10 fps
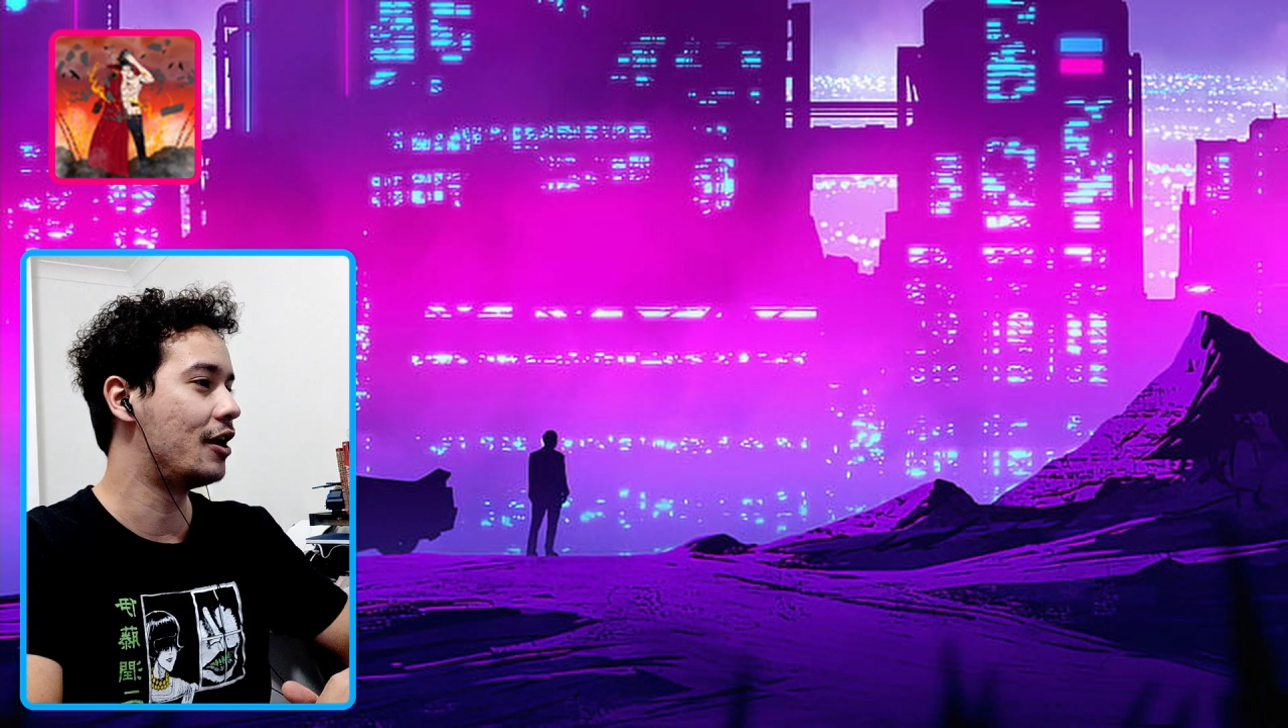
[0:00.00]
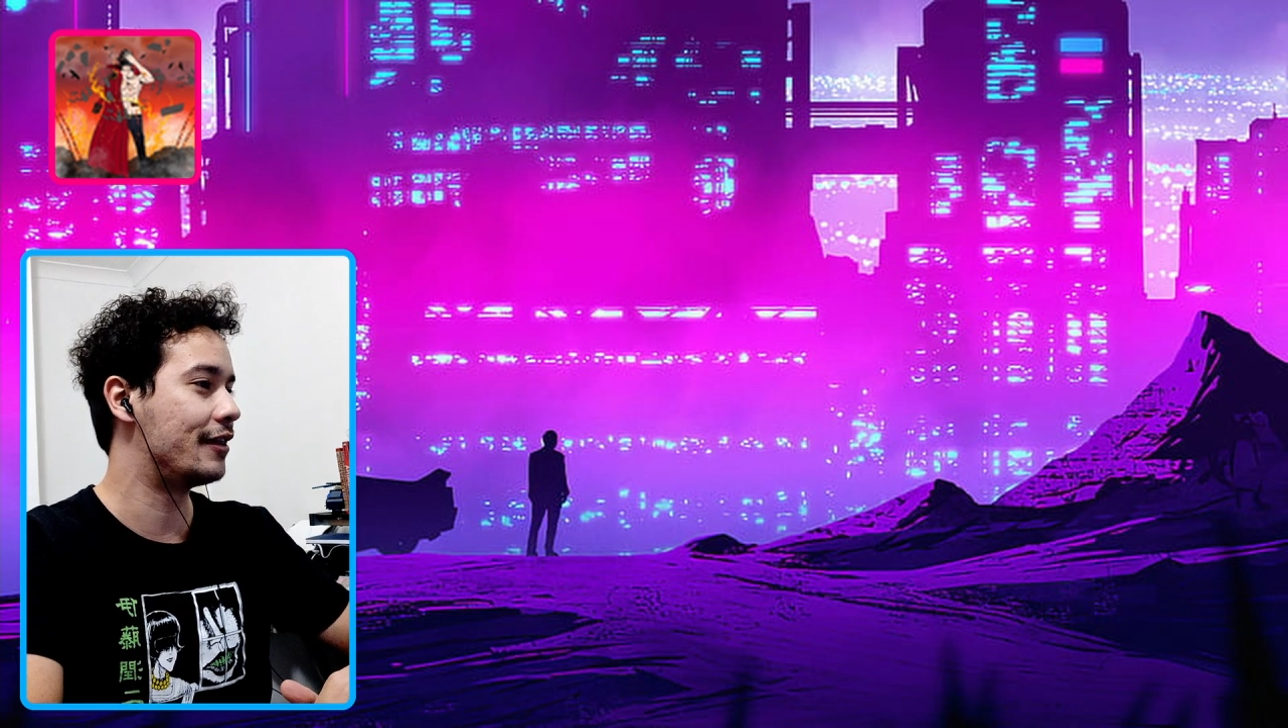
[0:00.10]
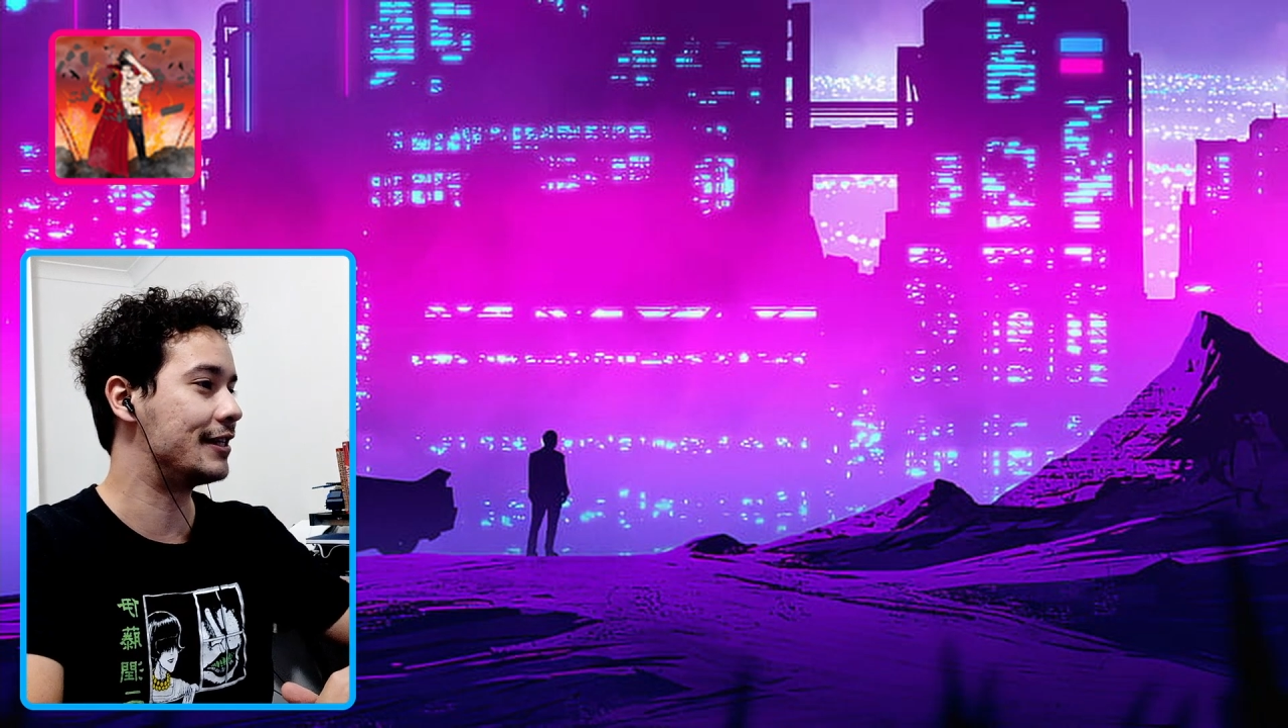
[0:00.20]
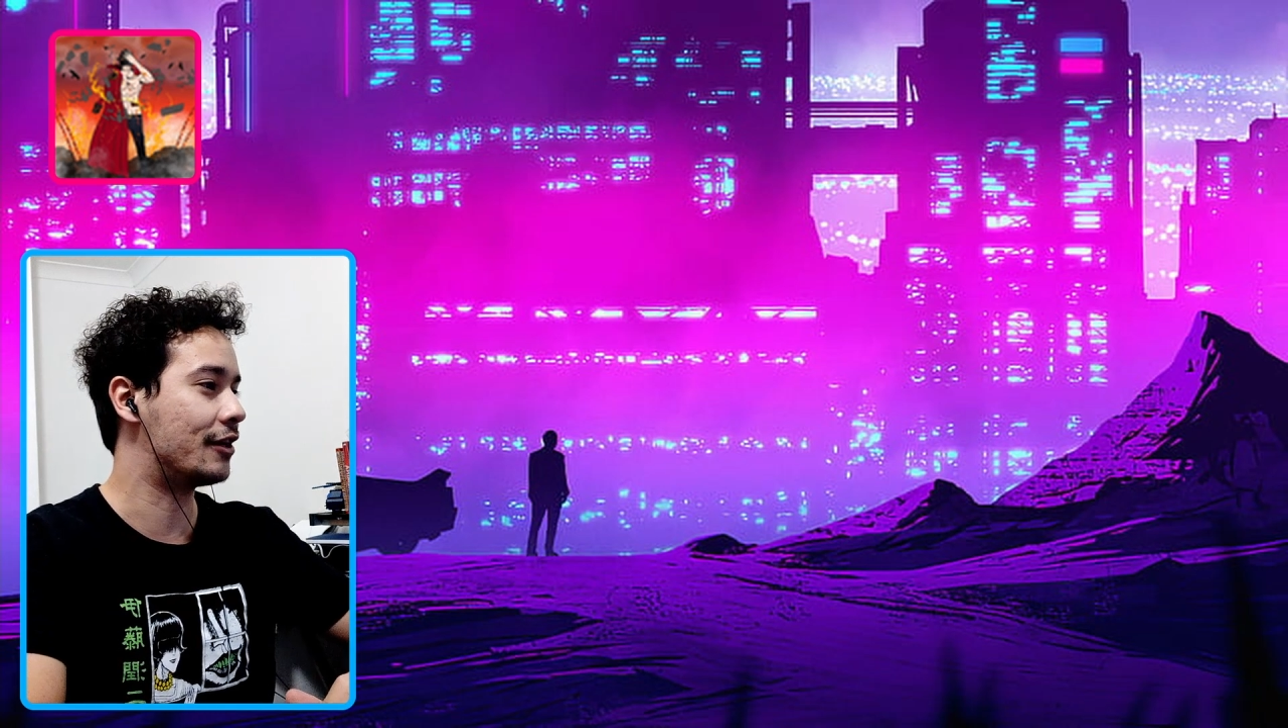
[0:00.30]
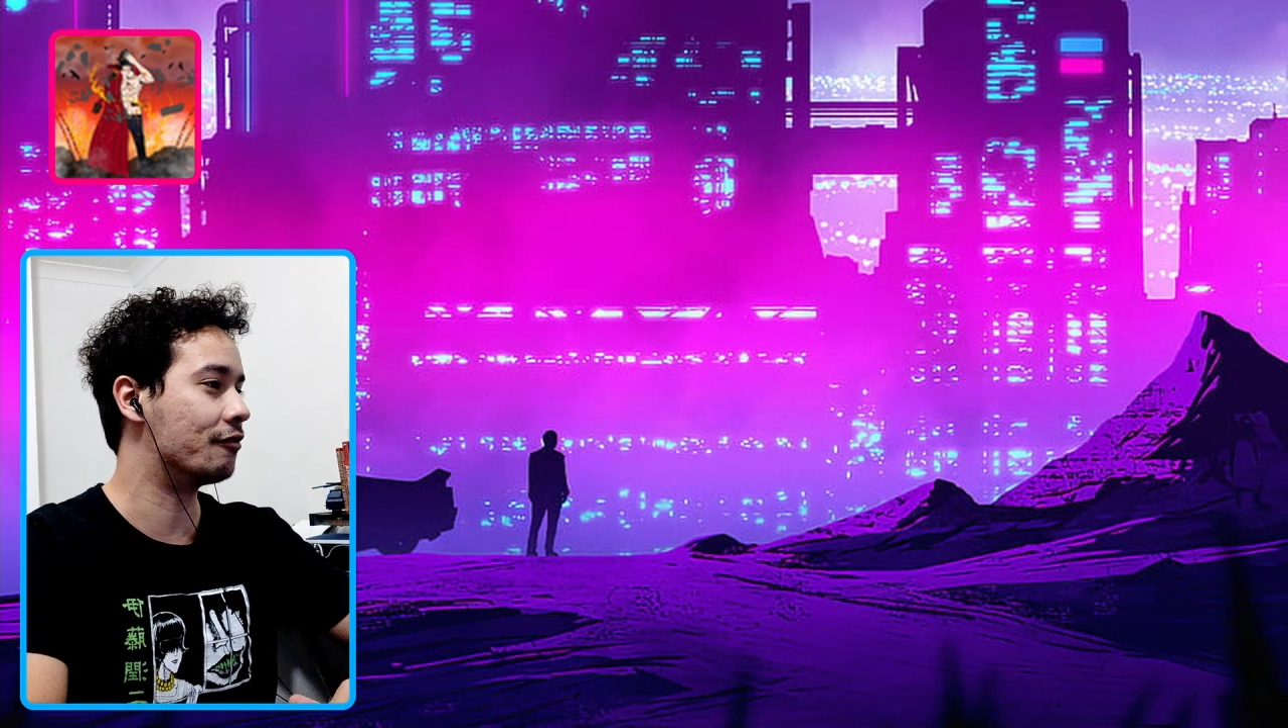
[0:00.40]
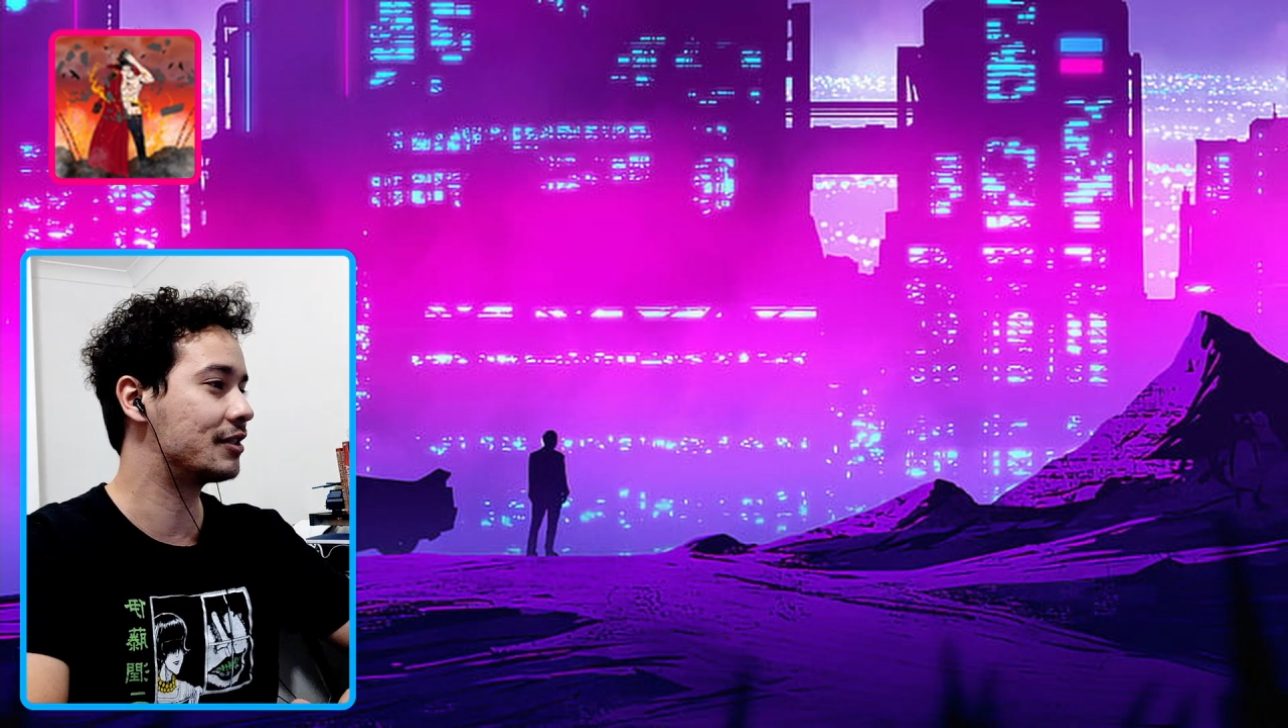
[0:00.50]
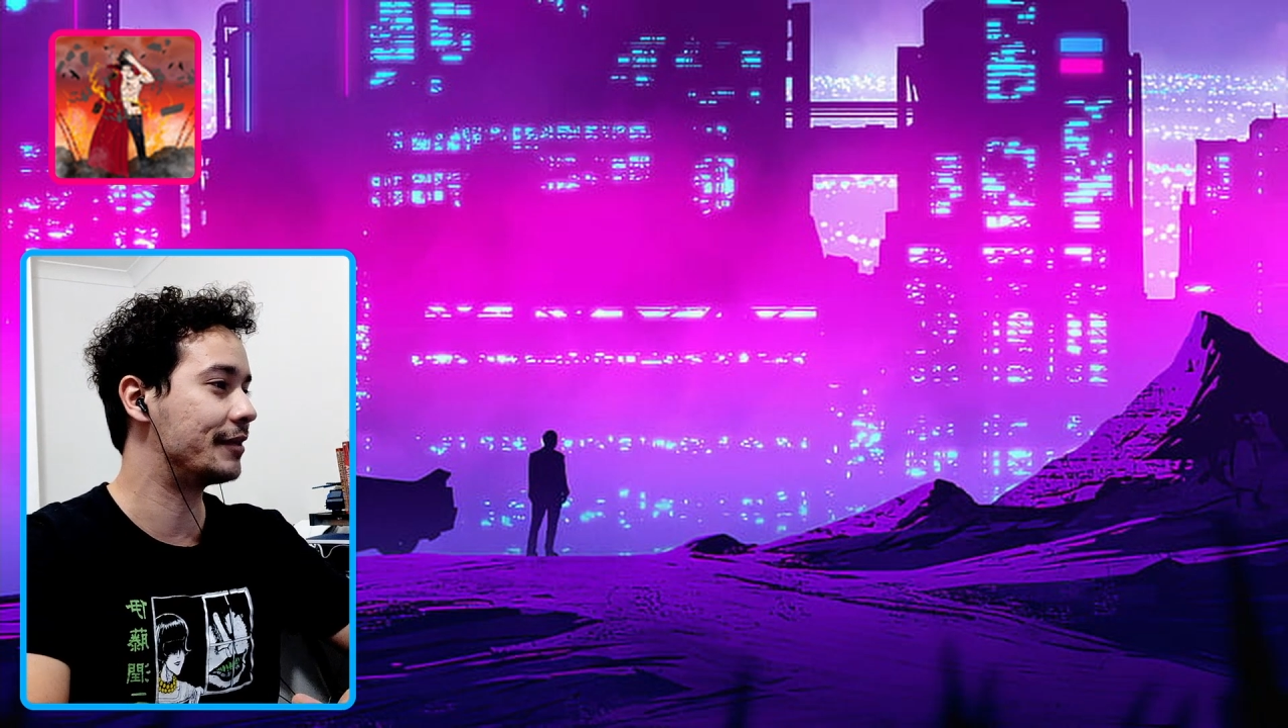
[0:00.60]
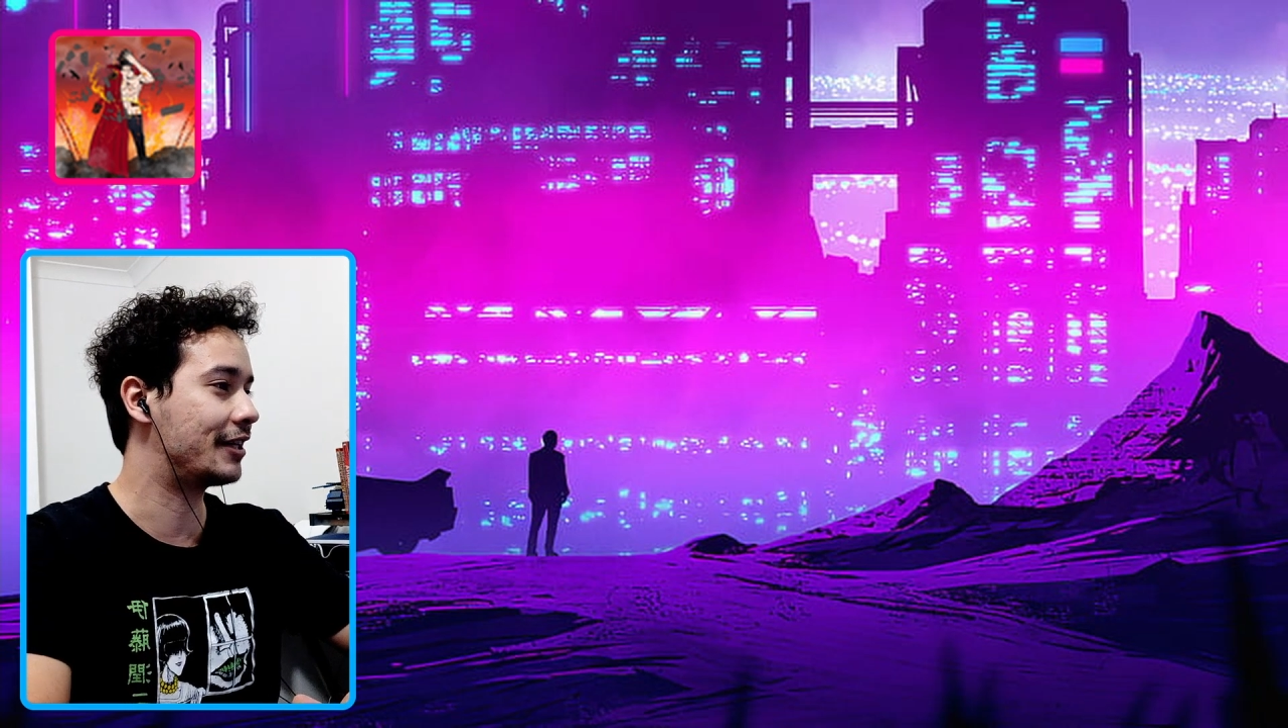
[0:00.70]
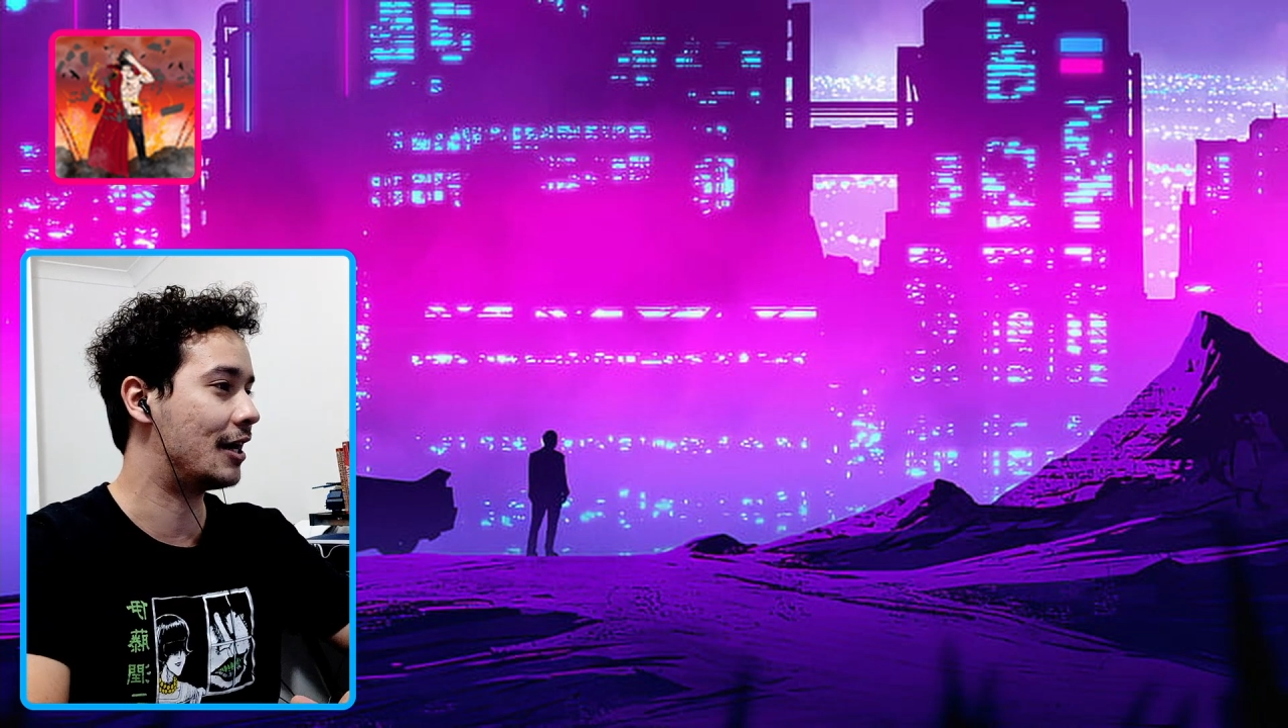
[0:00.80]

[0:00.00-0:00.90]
this Ultimate